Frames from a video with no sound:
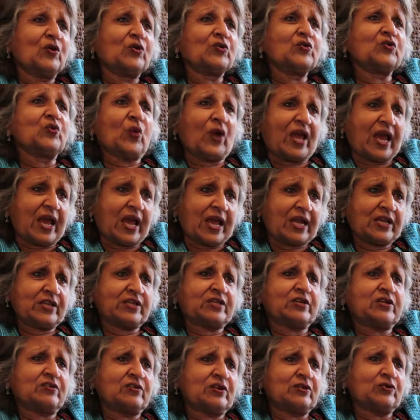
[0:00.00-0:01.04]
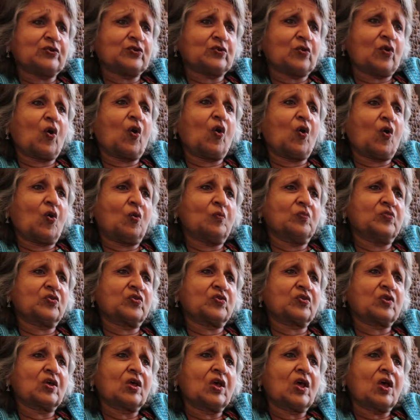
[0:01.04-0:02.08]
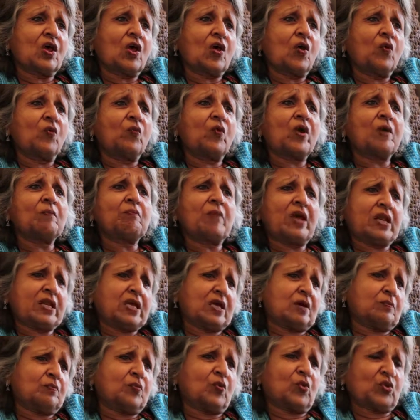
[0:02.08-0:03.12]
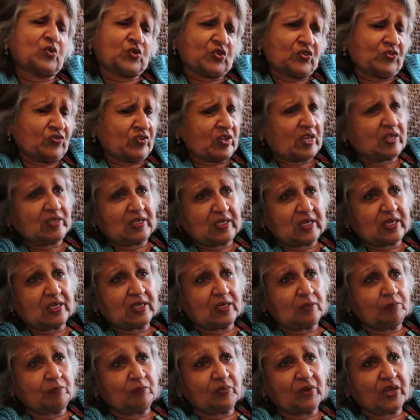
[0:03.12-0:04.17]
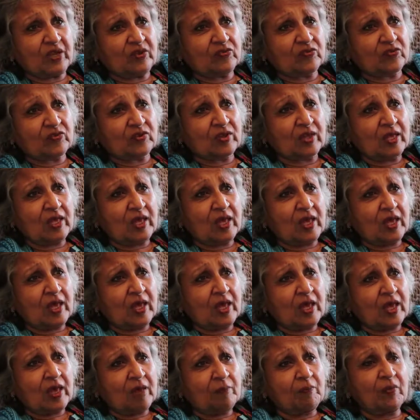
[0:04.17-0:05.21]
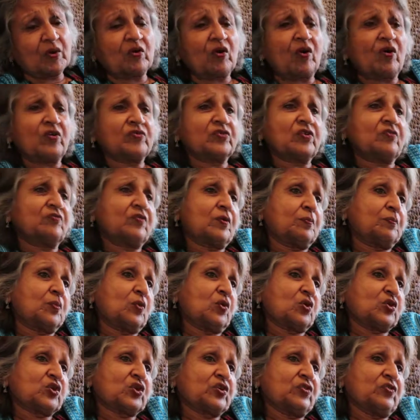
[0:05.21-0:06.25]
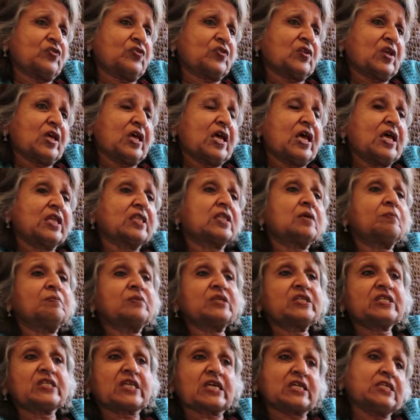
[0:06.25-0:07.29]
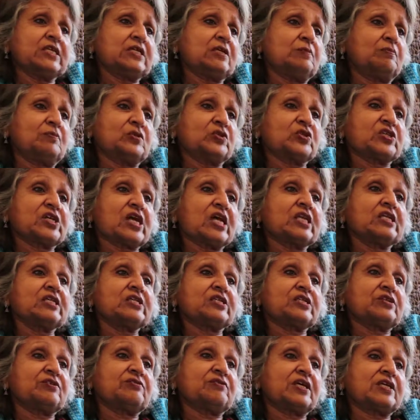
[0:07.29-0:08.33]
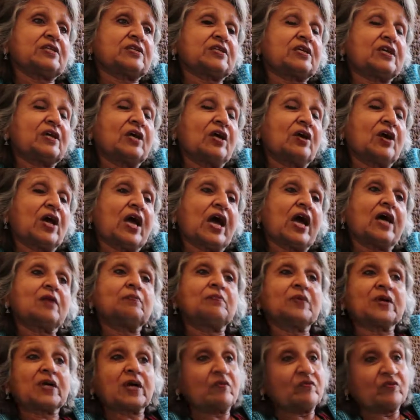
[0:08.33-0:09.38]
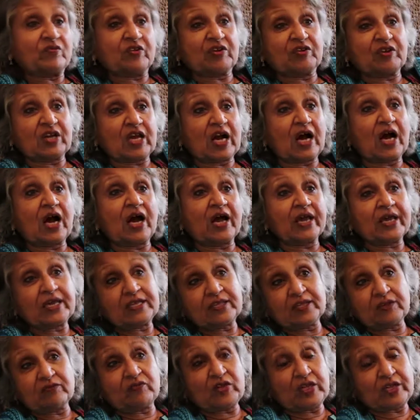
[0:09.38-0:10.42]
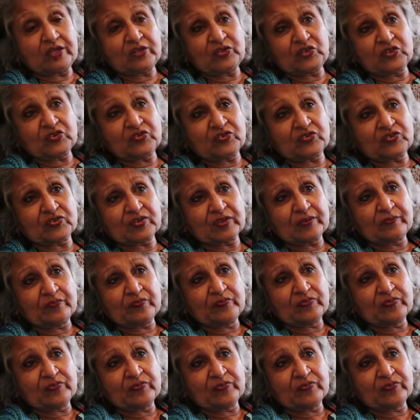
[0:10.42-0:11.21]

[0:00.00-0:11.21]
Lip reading: to enter into homes where many abortions had taken place. Because of abortions, the maternal mortality rate had become very high in the villages.